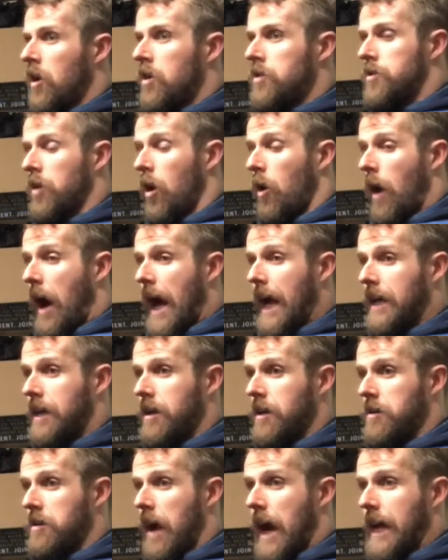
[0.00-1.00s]
So I
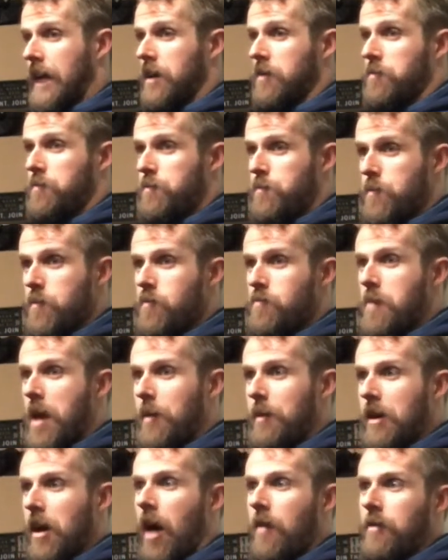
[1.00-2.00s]
could
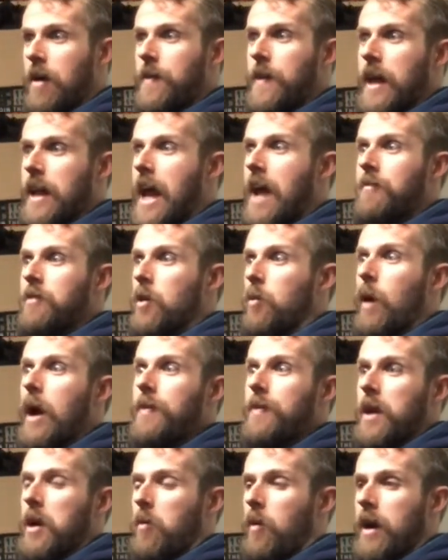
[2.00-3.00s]
maybe hover at that heavier
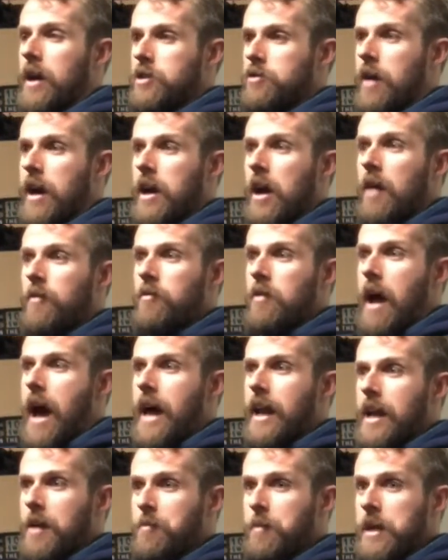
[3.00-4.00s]
weight that I want to try and hover
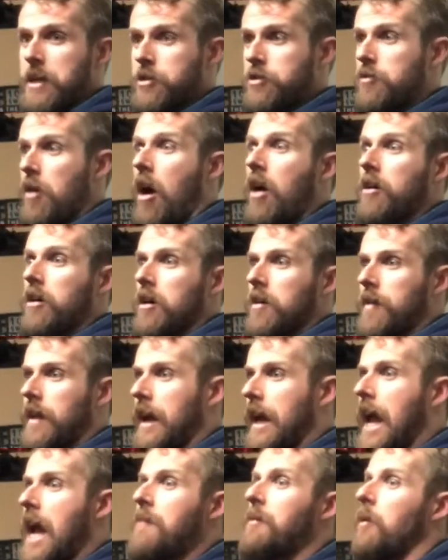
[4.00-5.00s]
at and be stronger than
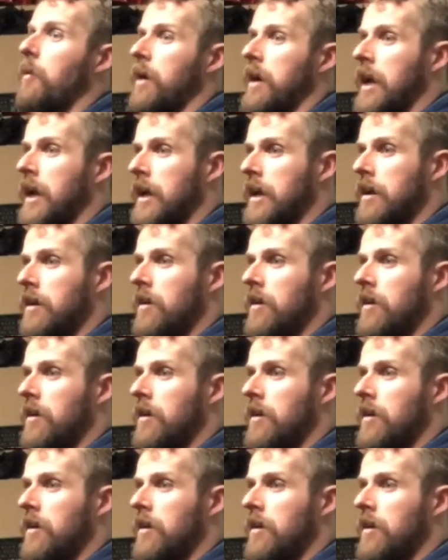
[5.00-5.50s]
I am at 180.